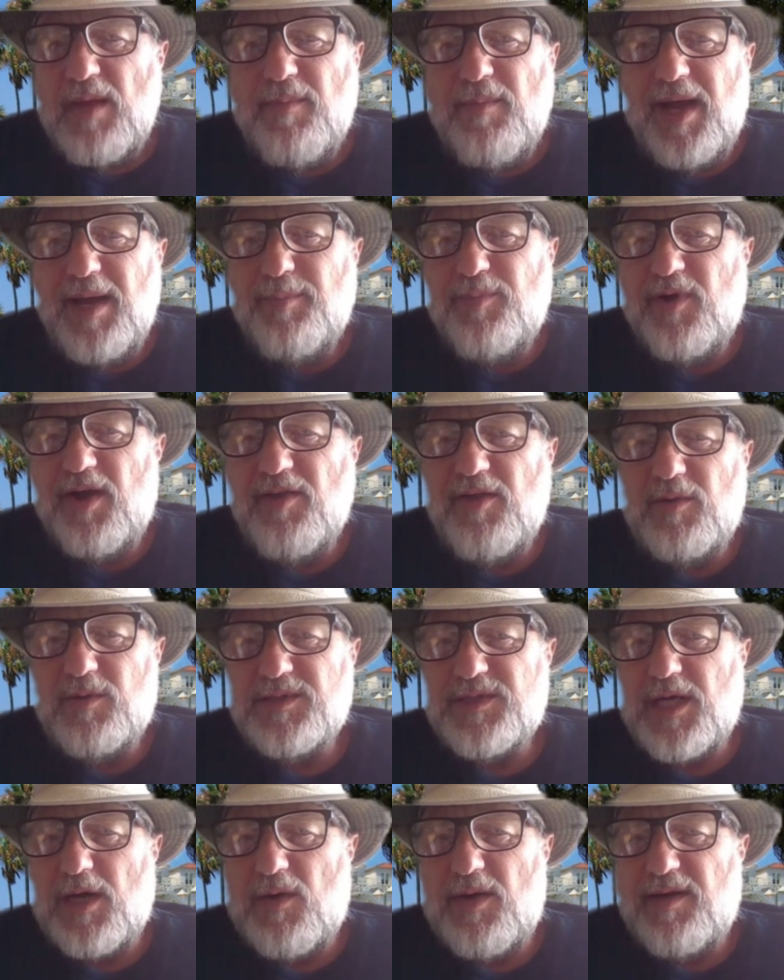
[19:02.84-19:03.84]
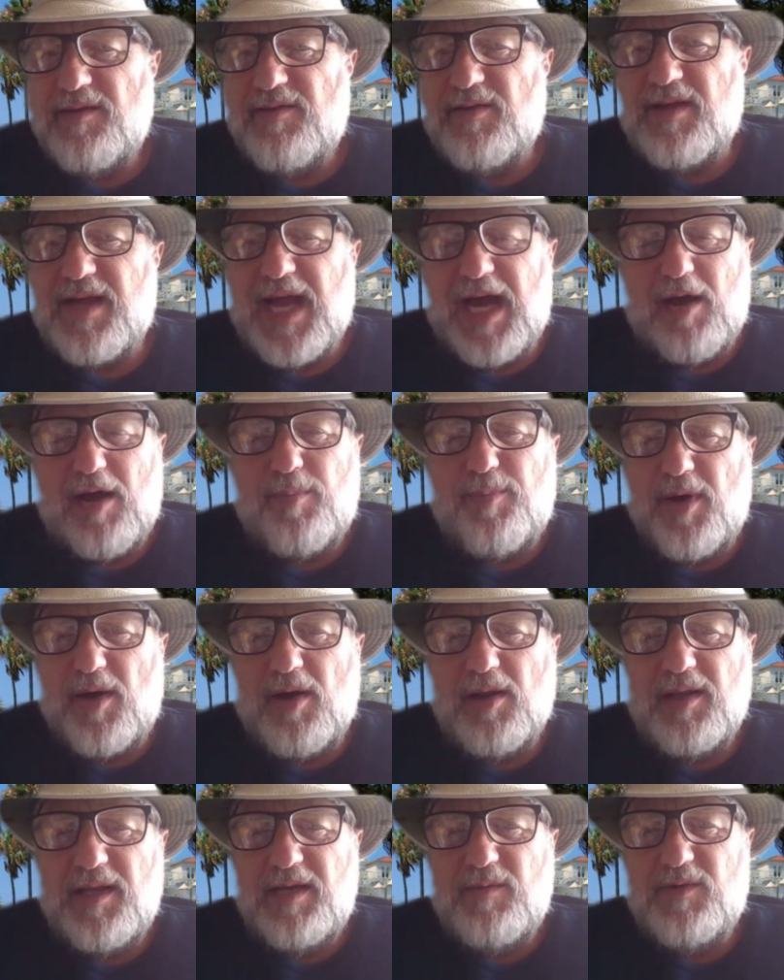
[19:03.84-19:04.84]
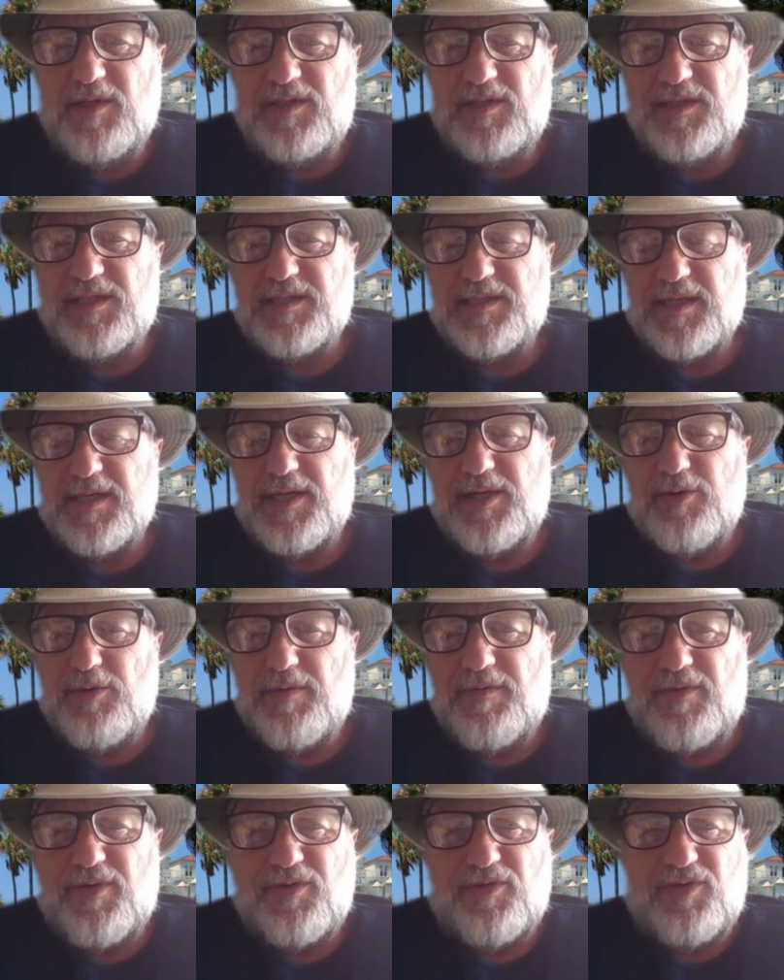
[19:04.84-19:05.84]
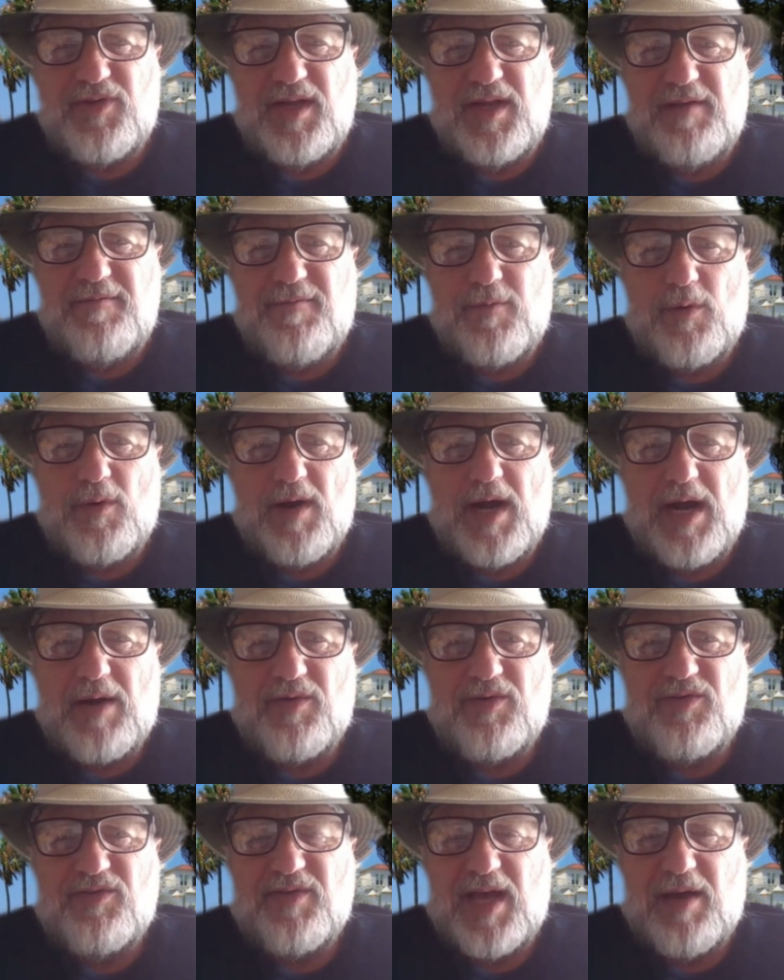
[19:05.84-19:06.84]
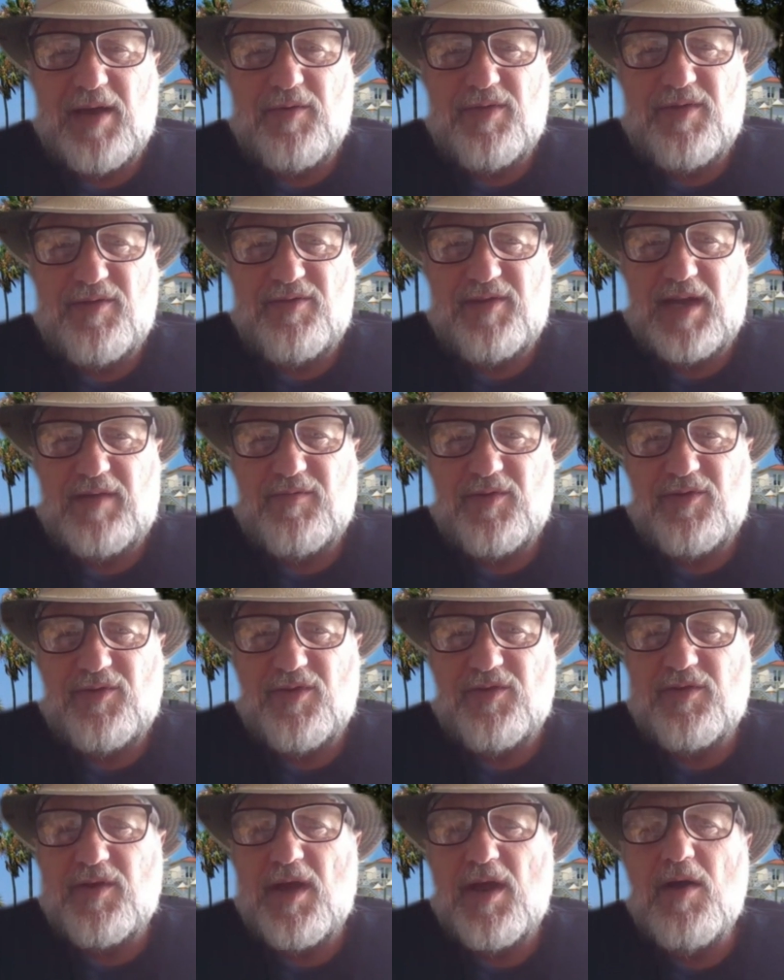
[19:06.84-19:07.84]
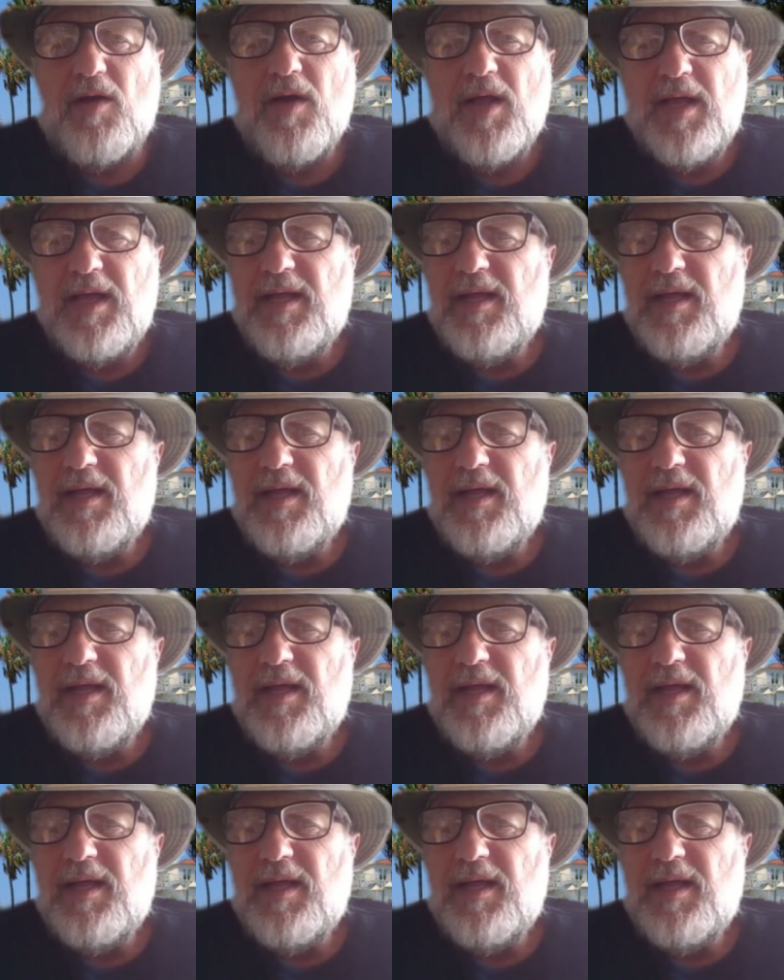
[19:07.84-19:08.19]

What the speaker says: brother was going to Cal Poly, which is a university 4 hours south of San Francisco,